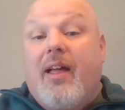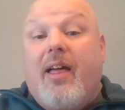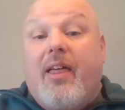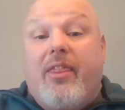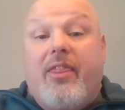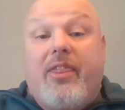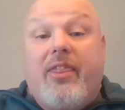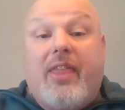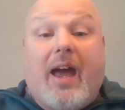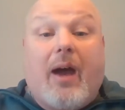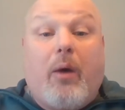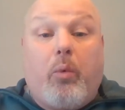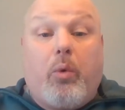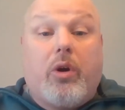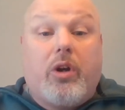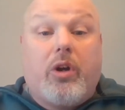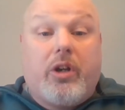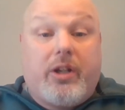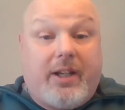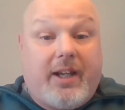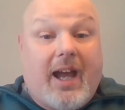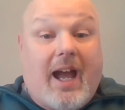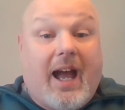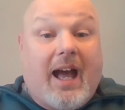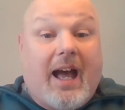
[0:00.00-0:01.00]
That
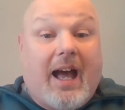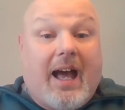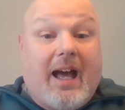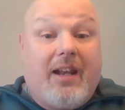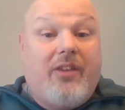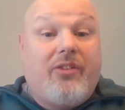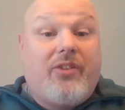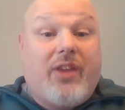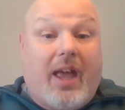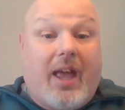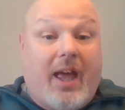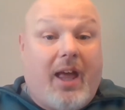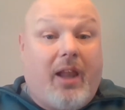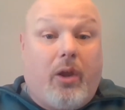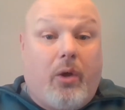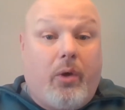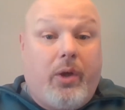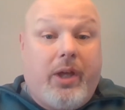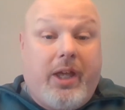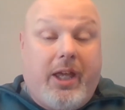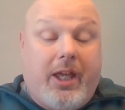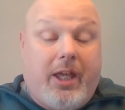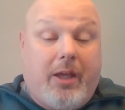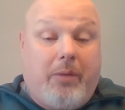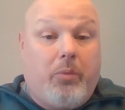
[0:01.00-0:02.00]
word God is
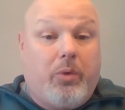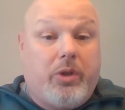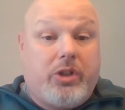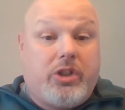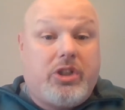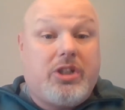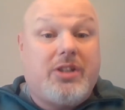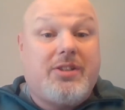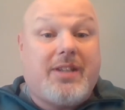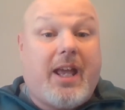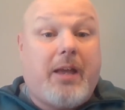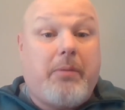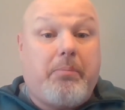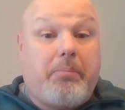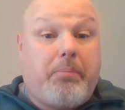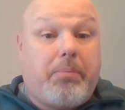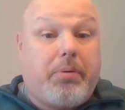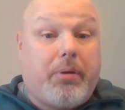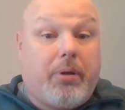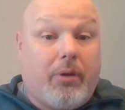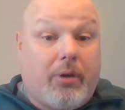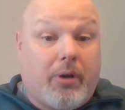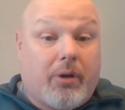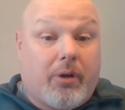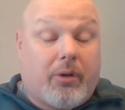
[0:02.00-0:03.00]
Elohim, which is a
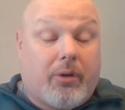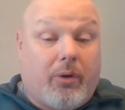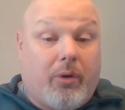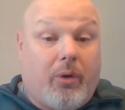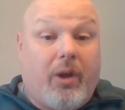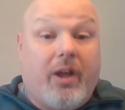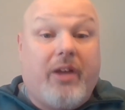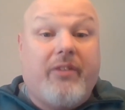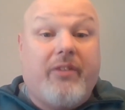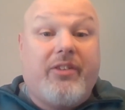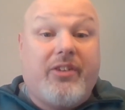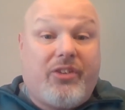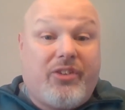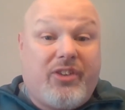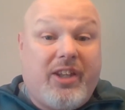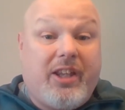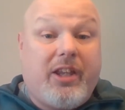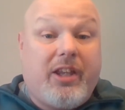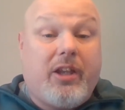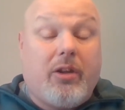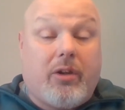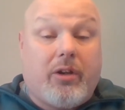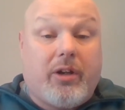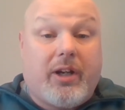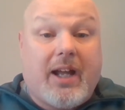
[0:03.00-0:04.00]
plural of a
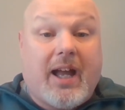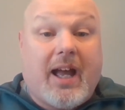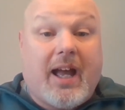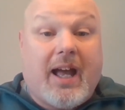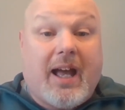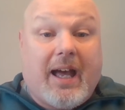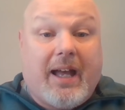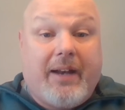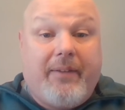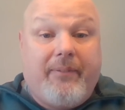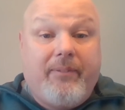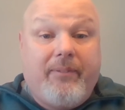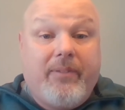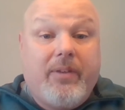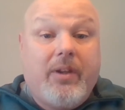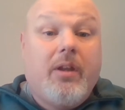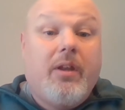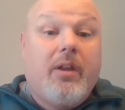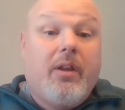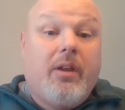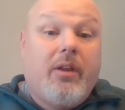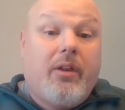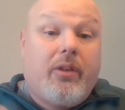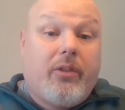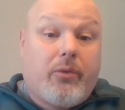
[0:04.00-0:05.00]
singular God.
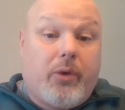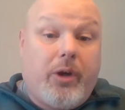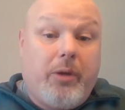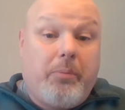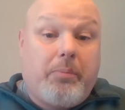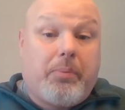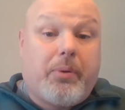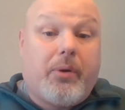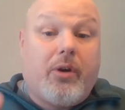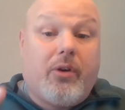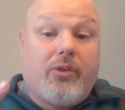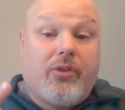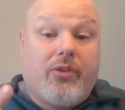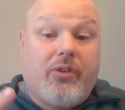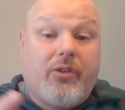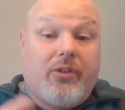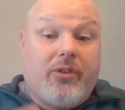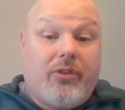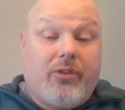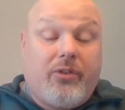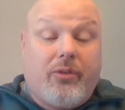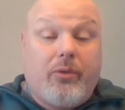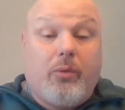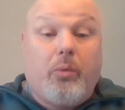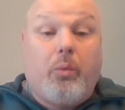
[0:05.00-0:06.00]
Three
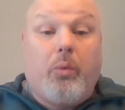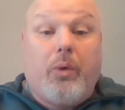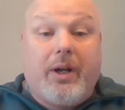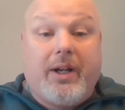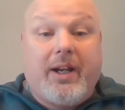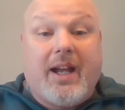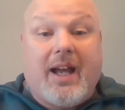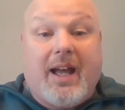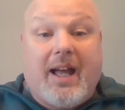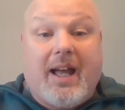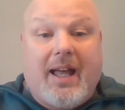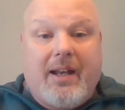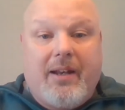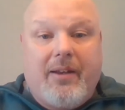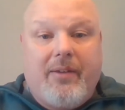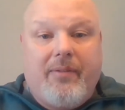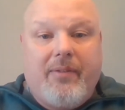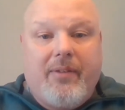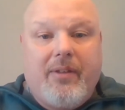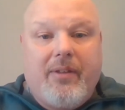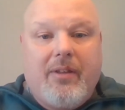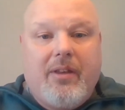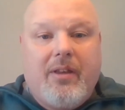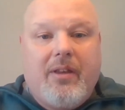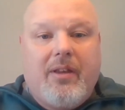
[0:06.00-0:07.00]
persons, one God.
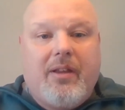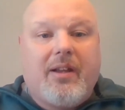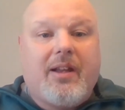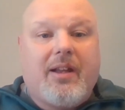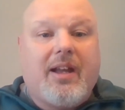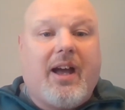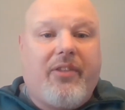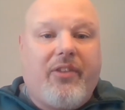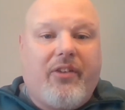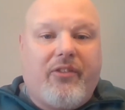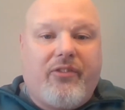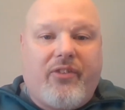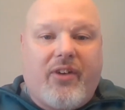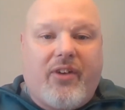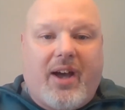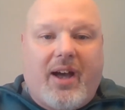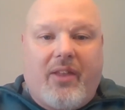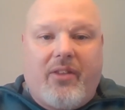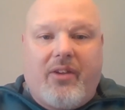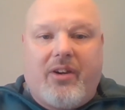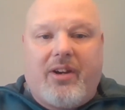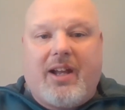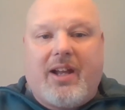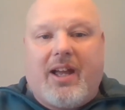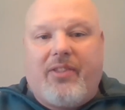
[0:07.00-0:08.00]
God the
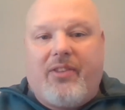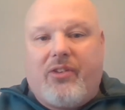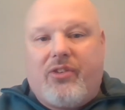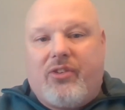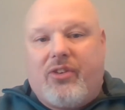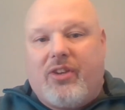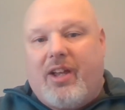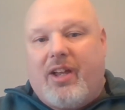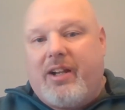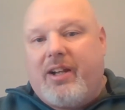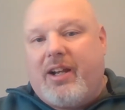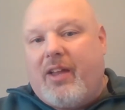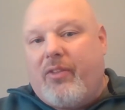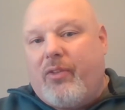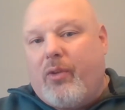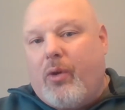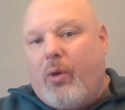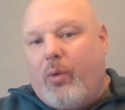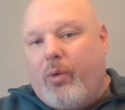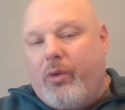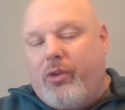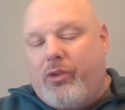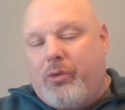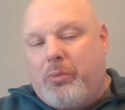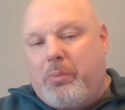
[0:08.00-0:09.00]
Father, God the Son, God the
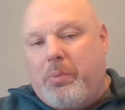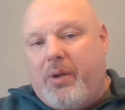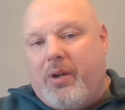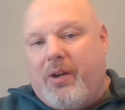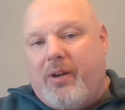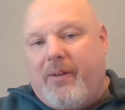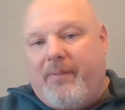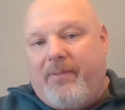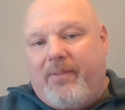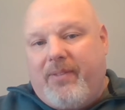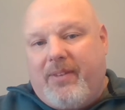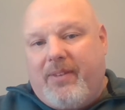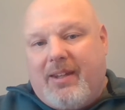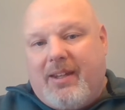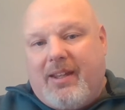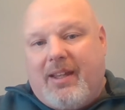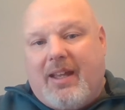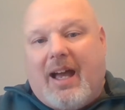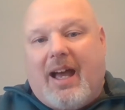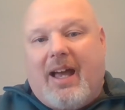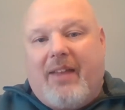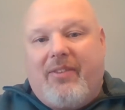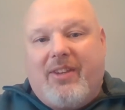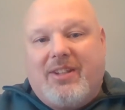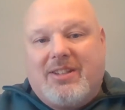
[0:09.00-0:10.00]
Holy Spirit.
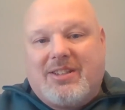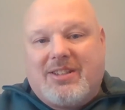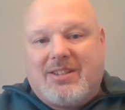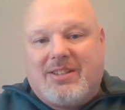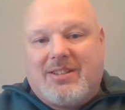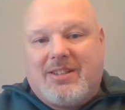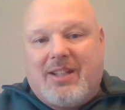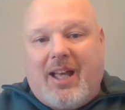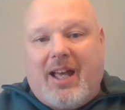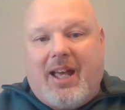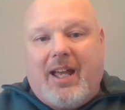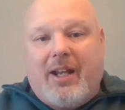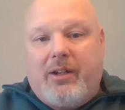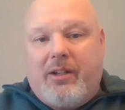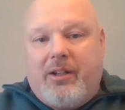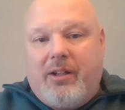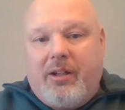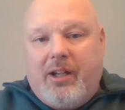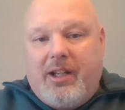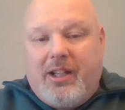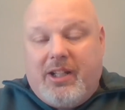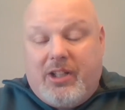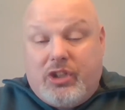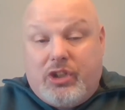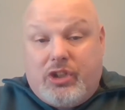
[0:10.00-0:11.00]
God the
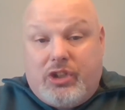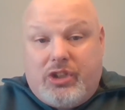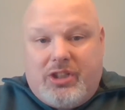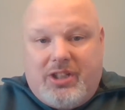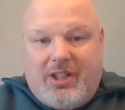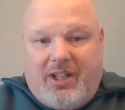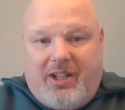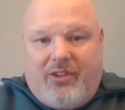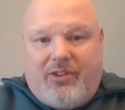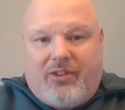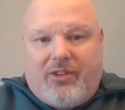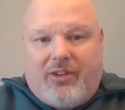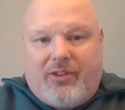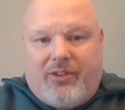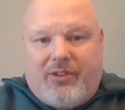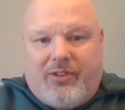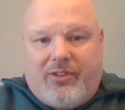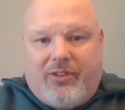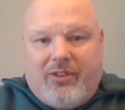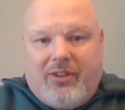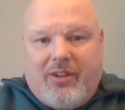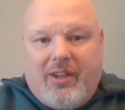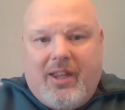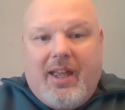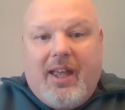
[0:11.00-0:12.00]
Son is
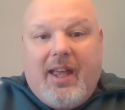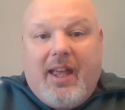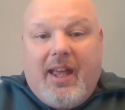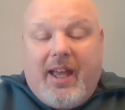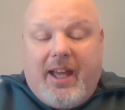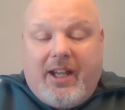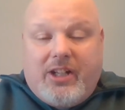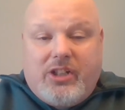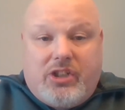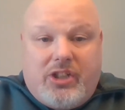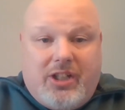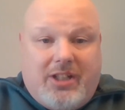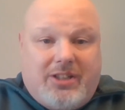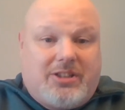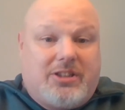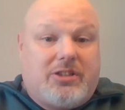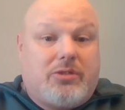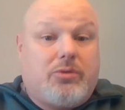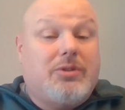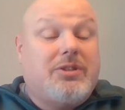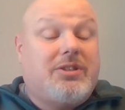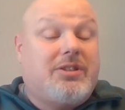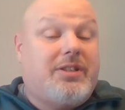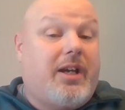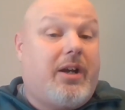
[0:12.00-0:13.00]
Jesus. And Jesus
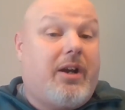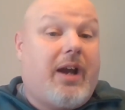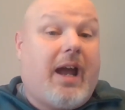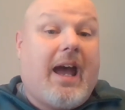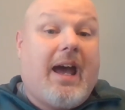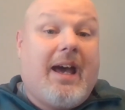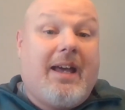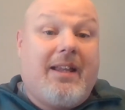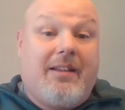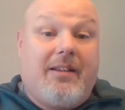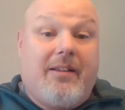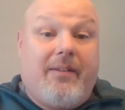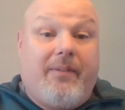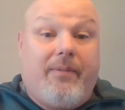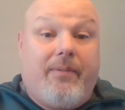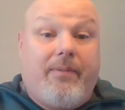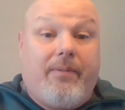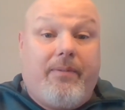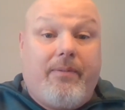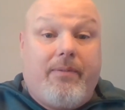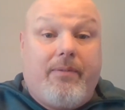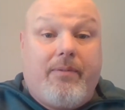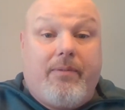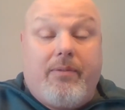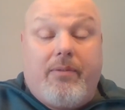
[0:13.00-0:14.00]
was there at
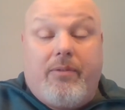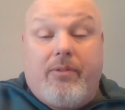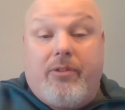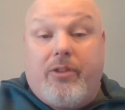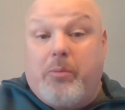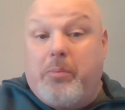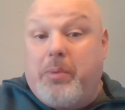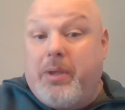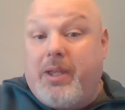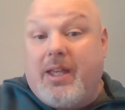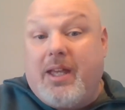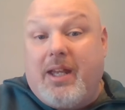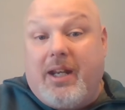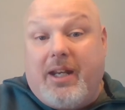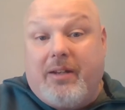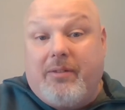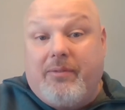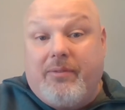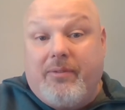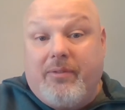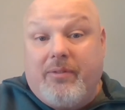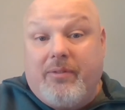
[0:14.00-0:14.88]
the beginning.